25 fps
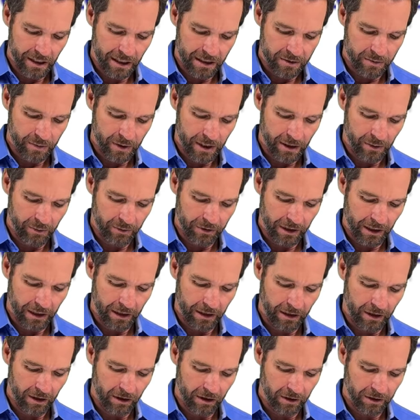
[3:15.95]
as we get with a
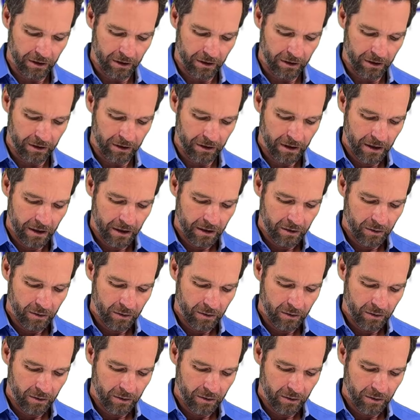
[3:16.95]
longer